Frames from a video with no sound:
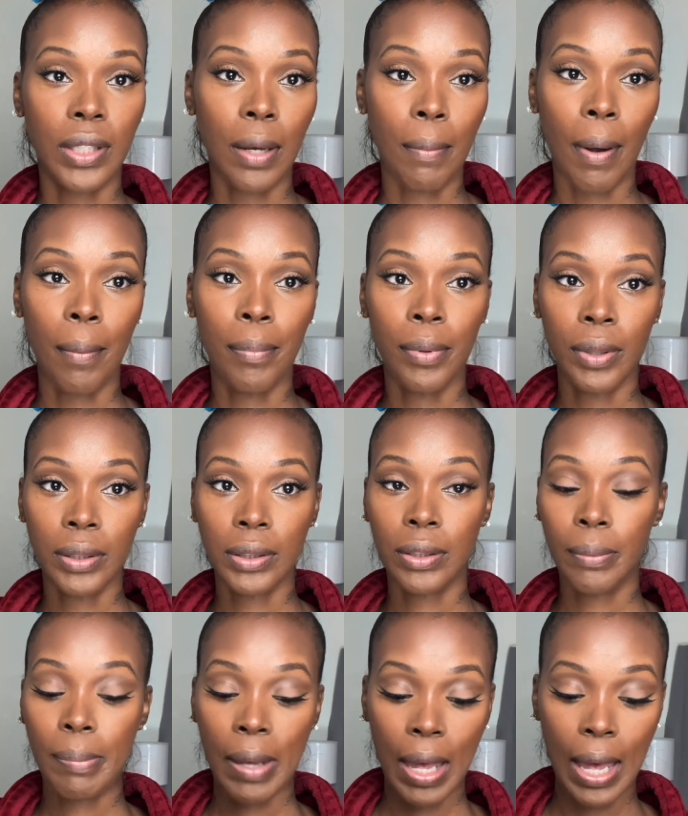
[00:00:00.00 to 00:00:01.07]
my bronzer
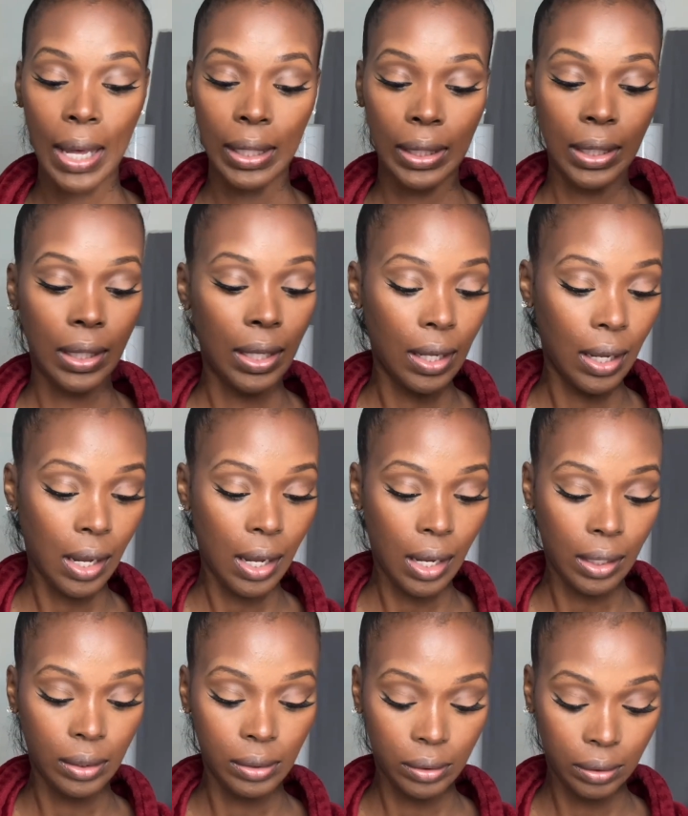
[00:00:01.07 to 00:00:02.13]
palette and
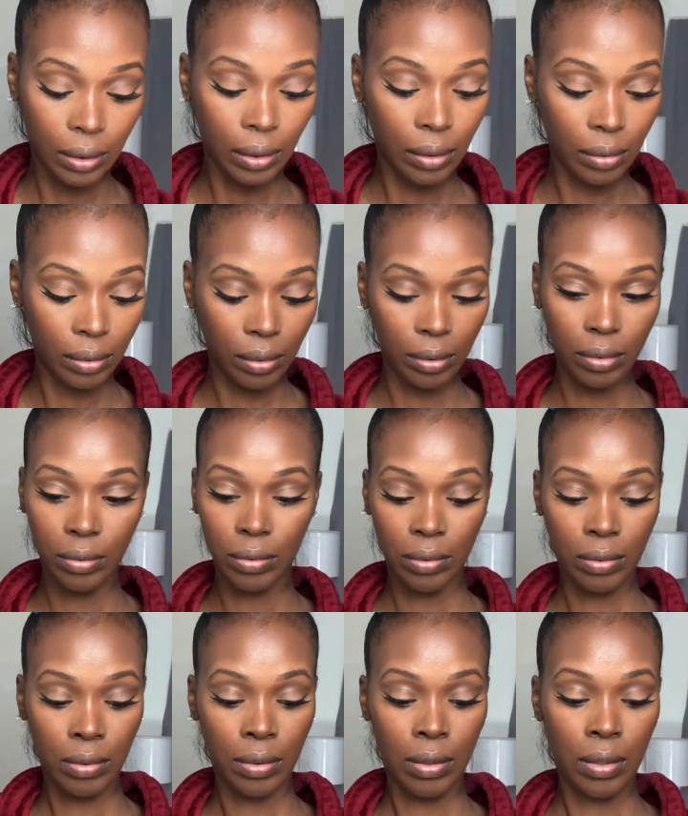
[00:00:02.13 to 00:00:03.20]
add just a little
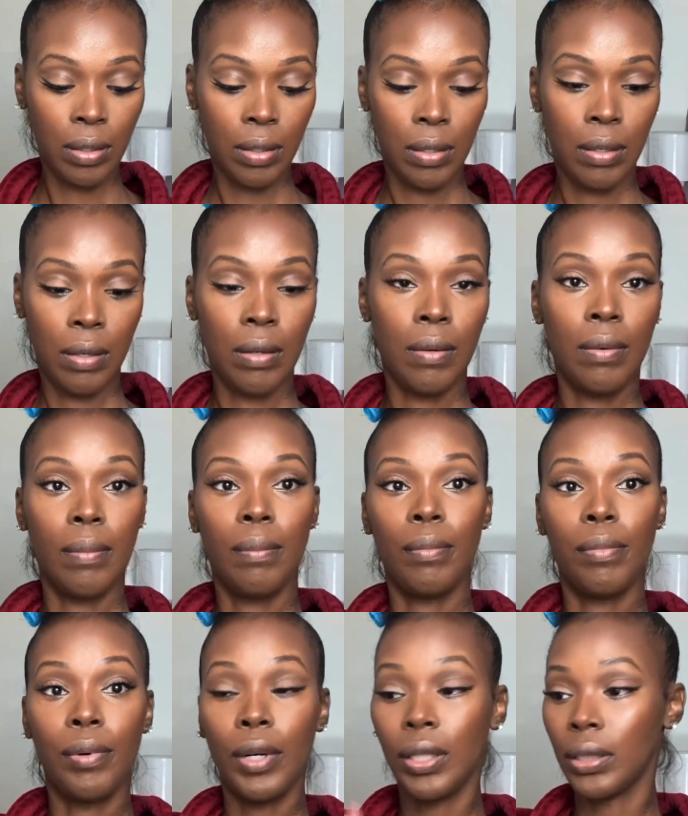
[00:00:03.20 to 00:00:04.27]

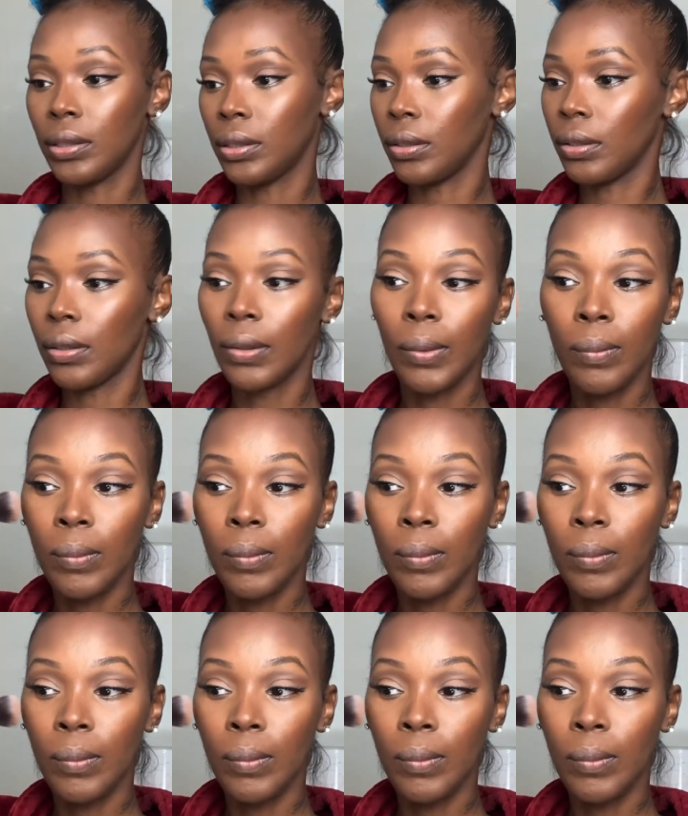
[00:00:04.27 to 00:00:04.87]
bronzer.